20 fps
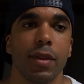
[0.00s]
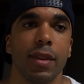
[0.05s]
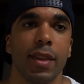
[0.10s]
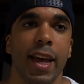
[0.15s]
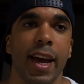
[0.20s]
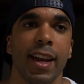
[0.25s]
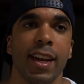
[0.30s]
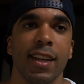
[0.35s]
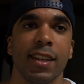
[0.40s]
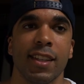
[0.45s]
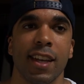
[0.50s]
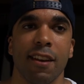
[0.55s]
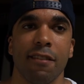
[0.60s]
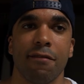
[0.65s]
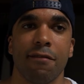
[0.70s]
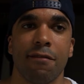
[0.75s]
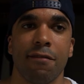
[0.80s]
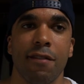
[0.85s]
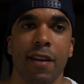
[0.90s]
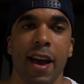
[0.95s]
That is a
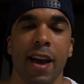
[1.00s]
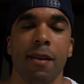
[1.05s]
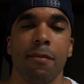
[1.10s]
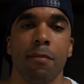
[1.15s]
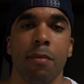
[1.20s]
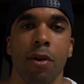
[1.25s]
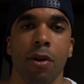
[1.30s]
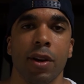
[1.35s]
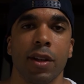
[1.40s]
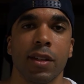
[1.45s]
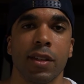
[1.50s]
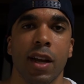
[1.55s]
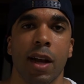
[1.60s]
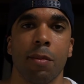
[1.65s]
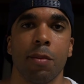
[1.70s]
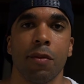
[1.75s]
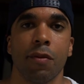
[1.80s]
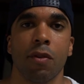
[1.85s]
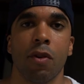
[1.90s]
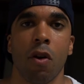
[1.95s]
fat burning
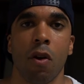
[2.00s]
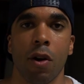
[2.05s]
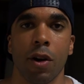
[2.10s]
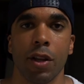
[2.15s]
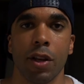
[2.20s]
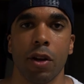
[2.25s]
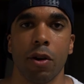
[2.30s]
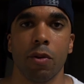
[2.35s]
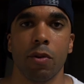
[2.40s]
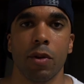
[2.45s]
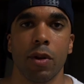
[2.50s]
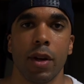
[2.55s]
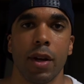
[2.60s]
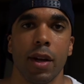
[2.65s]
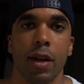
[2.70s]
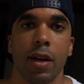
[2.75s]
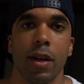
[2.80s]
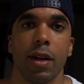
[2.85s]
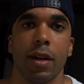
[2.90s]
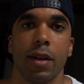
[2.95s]
type of cardio.
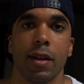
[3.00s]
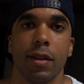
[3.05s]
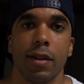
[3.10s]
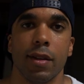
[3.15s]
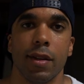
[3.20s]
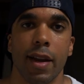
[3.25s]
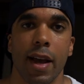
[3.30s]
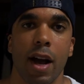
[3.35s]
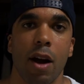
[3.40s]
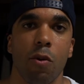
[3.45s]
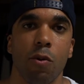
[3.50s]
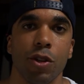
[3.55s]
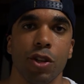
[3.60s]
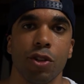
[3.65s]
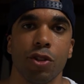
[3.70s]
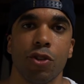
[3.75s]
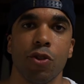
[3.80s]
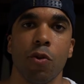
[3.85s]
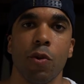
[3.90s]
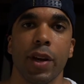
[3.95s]
Now when
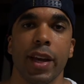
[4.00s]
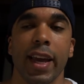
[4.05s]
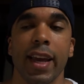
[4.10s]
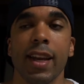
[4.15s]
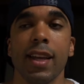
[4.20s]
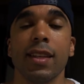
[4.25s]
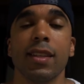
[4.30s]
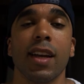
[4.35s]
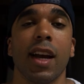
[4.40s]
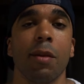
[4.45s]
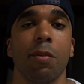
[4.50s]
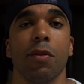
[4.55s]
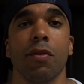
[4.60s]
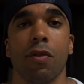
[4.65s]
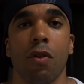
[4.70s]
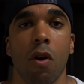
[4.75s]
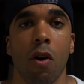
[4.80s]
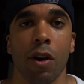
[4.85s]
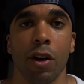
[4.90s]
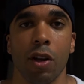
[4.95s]
you're doing any type of
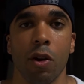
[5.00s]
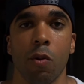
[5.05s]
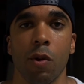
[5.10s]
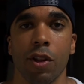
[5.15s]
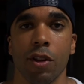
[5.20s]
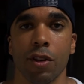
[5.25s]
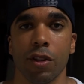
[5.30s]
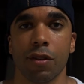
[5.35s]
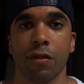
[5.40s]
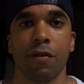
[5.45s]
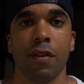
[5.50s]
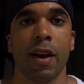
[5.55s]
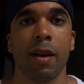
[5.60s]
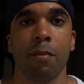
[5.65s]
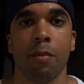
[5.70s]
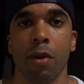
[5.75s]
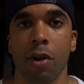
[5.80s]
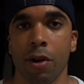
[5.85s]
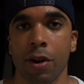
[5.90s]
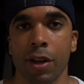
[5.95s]
cardio, whether it's
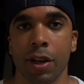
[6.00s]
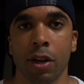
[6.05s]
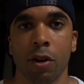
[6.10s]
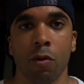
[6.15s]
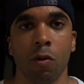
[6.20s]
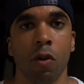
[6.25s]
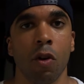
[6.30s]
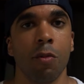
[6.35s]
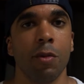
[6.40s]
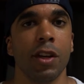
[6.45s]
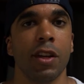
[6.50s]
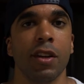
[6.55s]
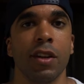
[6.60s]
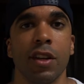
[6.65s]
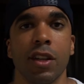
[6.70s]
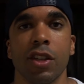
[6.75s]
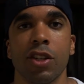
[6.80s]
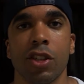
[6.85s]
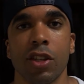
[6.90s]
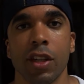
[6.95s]
fat burning or aerobic
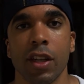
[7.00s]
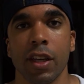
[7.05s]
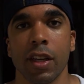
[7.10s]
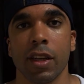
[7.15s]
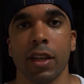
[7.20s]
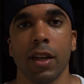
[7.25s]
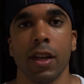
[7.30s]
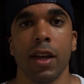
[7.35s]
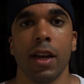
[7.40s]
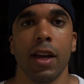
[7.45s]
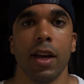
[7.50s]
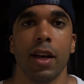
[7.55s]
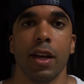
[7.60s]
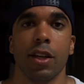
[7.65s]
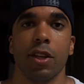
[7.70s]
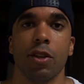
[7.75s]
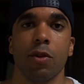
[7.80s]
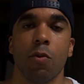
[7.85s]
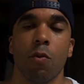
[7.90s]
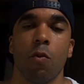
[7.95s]
conditioning,
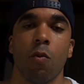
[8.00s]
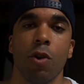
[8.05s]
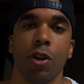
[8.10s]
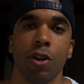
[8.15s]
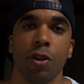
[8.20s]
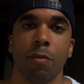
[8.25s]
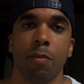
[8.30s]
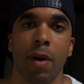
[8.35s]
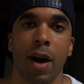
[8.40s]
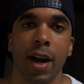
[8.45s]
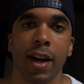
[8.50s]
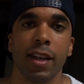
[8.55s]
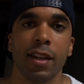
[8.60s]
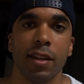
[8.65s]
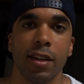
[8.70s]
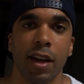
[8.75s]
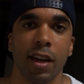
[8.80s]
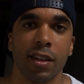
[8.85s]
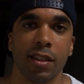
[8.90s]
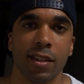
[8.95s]
what your body
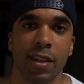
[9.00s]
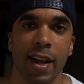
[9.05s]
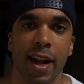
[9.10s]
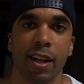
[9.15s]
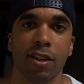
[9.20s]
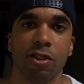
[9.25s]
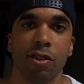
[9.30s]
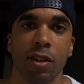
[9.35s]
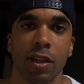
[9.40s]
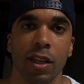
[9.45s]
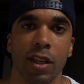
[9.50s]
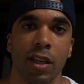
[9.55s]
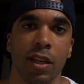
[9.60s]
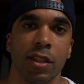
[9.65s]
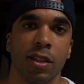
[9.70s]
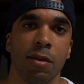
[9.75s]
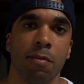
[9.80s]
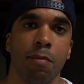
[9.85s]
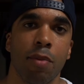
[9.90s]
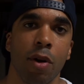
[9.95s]
does naturally
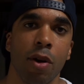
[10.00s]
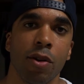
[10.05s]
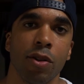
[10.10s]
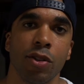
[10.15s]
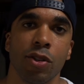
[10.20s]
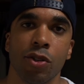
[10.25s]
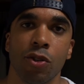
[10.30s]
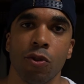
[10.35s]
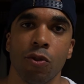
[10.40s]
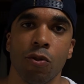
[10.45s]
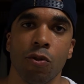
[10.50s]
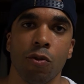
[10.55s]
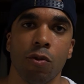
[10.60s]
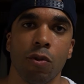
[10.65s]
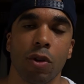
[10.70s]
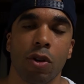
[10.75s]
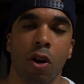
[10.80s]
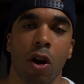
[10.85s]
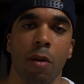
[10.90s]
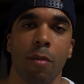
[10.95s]
is it burns through
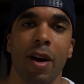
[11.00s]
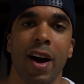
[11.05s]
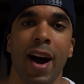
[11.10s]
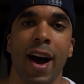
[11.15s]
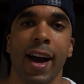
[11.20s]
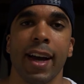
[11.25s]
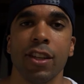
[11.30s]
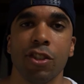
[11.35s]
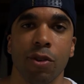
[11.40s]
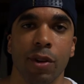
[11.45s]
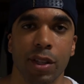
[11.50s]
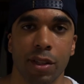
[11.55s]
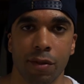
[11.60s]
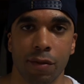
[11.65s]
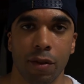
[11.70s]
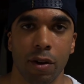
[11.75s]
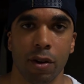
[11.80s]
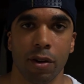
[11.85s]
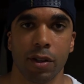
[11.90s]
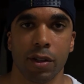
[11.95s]
carbohydrates
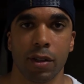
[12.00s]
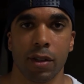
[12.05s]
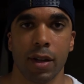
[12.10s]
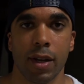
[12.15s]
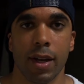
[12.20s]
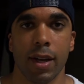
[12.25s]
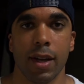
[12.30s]
first.